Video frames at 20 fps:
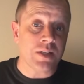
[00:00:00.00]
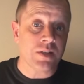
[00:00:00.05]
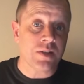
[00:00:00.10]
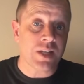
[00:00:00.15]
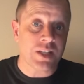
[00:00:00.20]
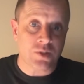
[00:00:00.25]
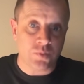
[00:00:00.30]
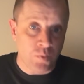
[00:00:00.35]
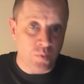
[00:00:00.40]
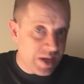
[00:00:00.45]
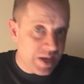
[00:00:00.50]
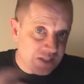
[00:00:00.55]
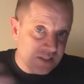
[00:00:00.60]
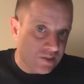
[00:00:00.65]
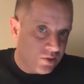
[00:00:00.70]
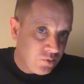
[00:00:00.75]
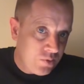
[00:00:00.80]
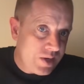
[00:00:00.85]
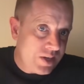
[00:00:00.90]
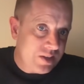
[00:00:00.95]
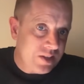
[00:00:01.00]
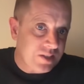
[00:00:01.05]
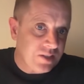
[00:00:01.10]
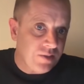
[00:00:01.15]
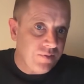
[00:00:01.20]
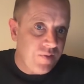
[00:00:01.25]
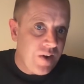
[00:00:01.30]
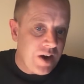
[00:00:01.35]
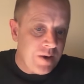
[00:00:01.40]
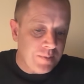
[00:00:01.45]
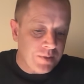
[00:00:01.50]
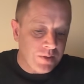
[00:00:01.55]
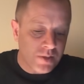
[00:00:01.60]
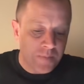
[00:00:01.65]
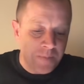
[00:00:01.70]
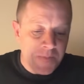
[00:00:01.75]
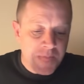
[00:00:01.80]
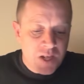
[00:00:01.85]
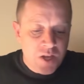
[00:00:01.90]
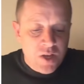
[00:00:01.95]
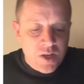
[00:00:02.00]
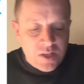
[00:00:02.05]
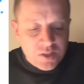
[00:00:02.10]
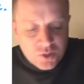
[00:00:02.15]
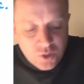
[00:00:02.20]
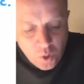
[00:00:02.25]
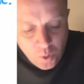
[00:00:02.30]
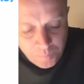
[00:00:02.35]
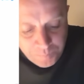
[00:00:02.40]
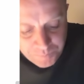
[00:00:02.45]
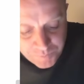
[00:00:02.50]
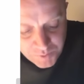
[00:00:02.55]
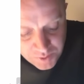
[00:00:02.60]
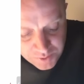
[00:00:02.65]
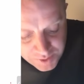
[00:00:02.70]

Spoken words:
That's why it's created this environment. So the